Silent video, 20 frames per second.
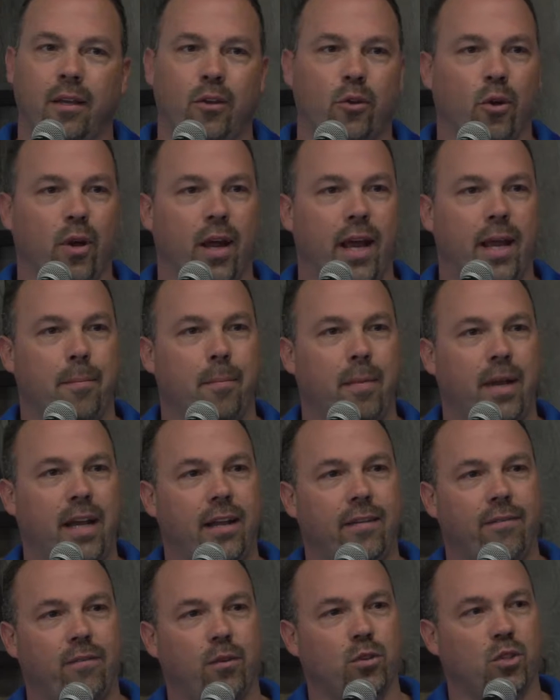create
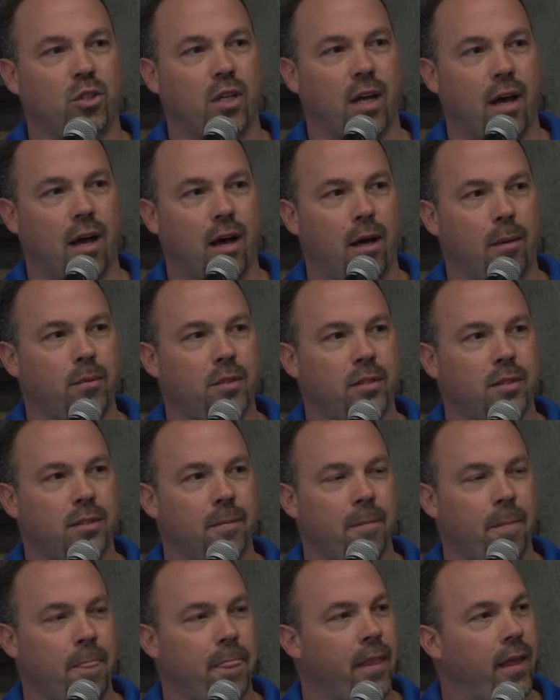meaningful jobs,
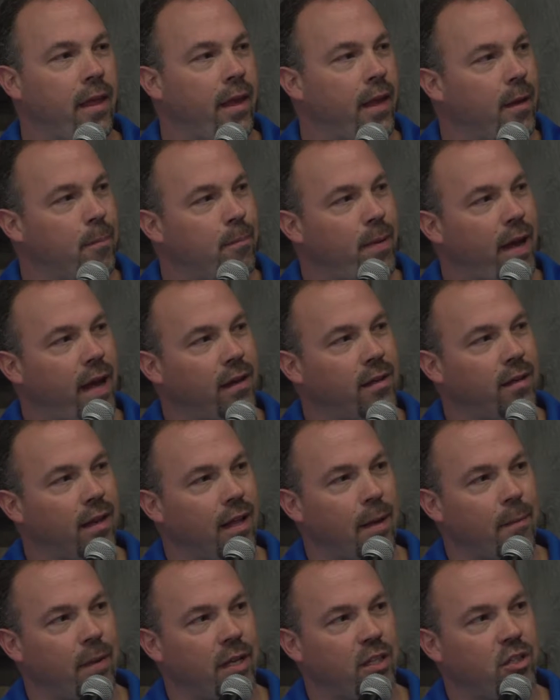impact
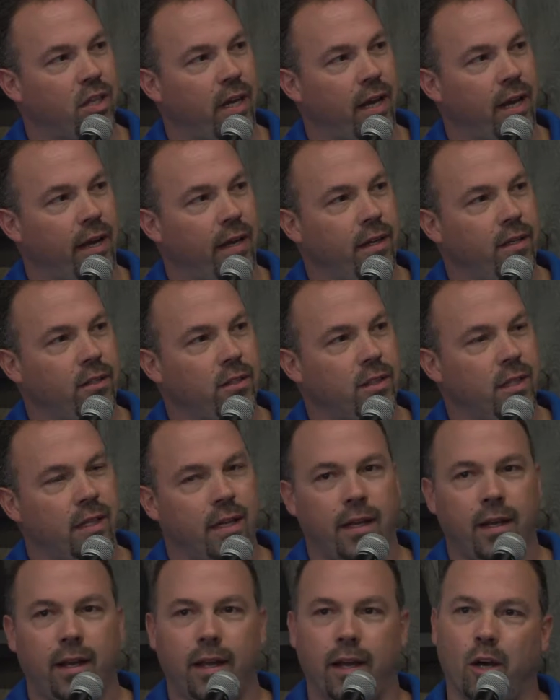climate change,
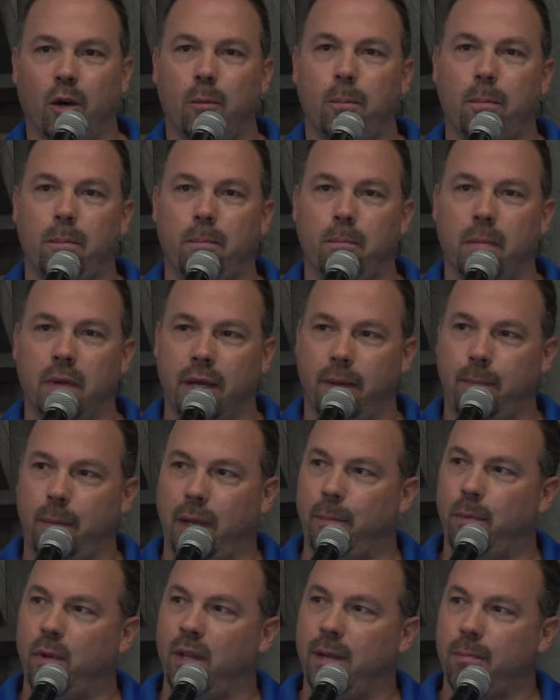help
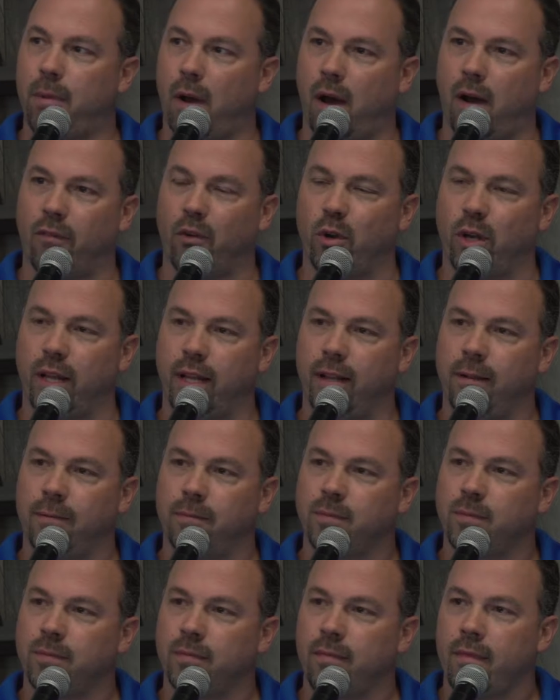people in poverty?
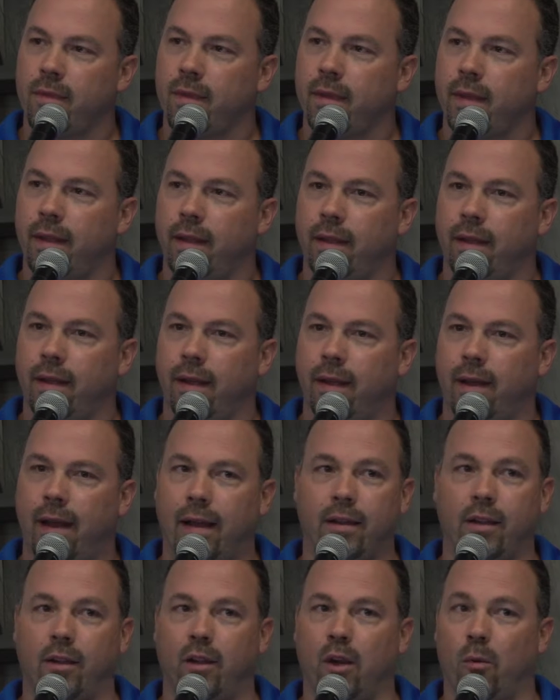
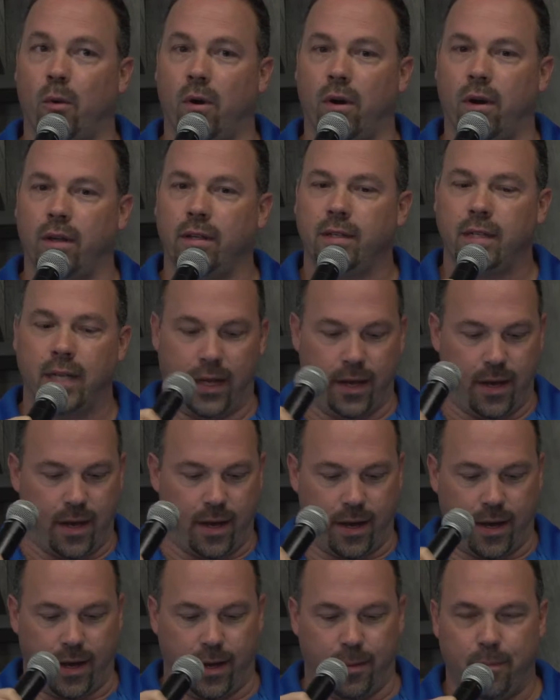I could go on,
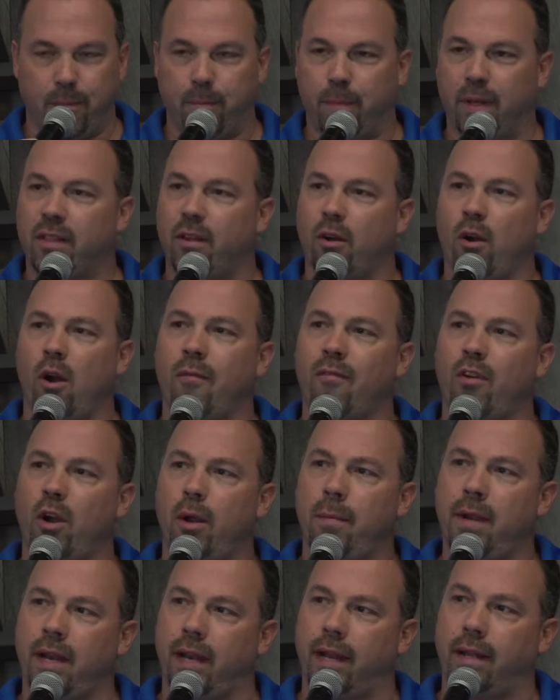but there aren't
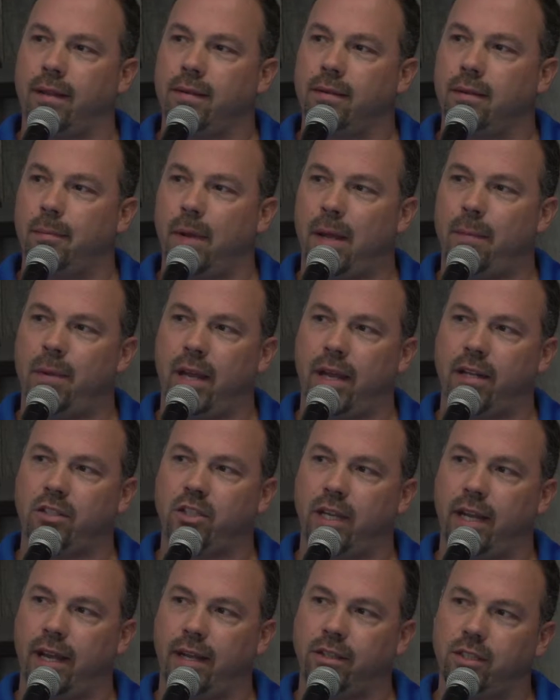very many. Maybe
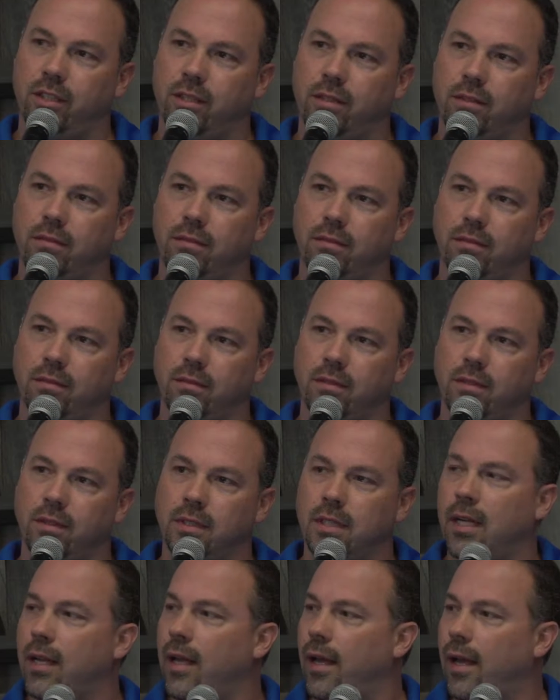education
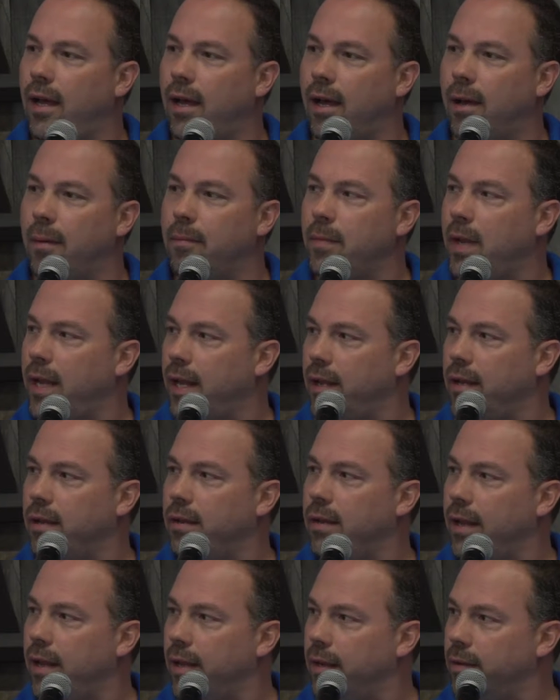
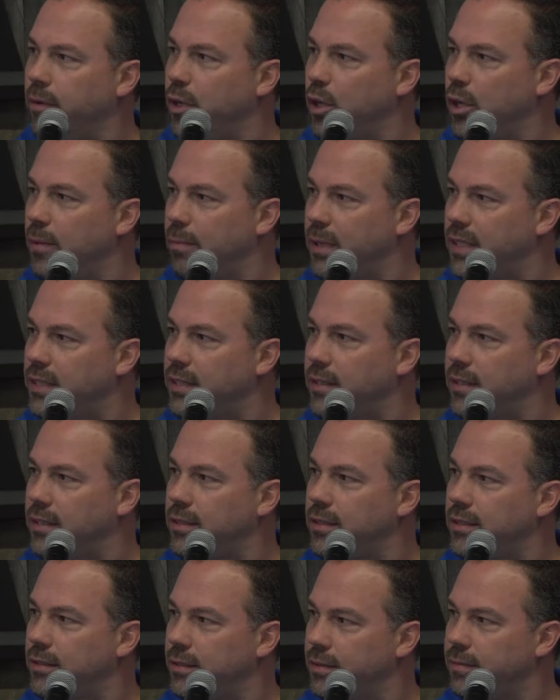and good
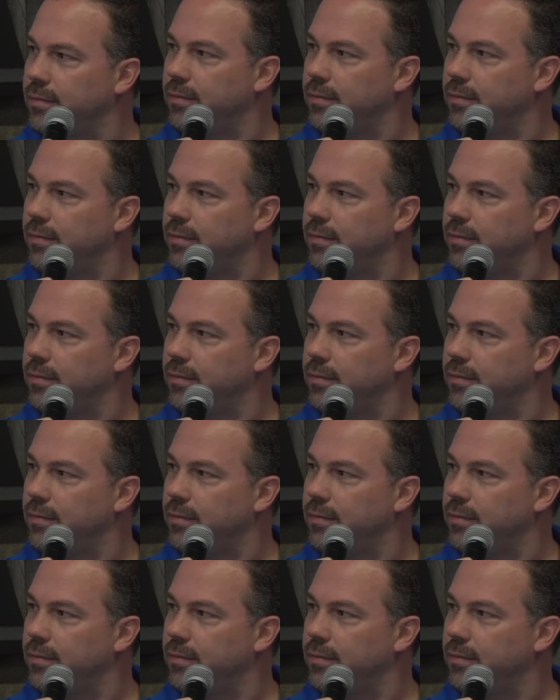business.